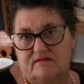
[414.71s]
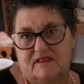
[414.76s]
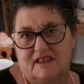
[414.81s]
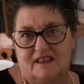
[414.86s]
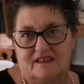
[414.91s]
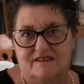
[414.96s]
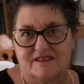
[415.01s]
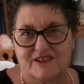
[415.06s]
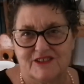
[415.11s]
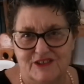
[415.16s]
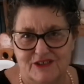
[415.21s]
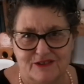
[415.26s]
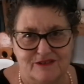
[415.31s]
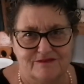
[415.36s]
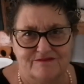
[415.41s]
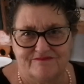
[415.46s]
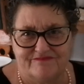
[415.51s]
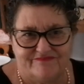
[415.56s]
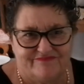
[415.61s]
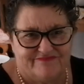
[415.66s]
you know, it's
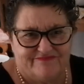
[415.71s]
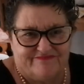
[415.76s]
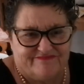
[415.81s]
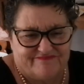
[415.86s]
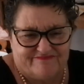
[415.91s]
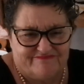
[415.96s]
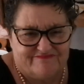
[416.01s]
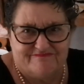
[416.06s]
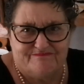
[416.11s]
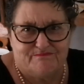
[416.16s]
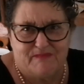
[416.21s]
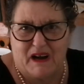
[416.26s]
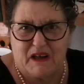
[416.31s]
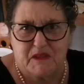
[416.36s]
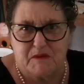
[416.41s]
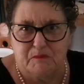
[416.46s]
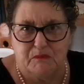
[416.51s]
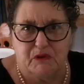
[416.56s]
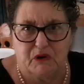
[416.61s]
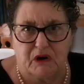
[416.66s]
too by
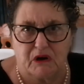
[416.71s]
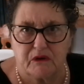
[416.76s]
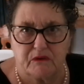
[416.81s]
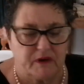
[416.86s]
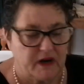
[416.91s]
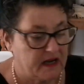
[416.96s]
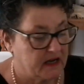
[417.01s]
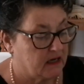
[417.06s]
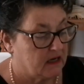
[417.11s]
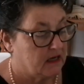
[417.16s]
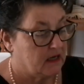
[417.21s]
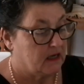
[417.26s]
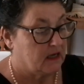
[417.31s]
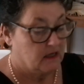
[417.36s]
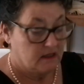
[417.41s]
the book, right?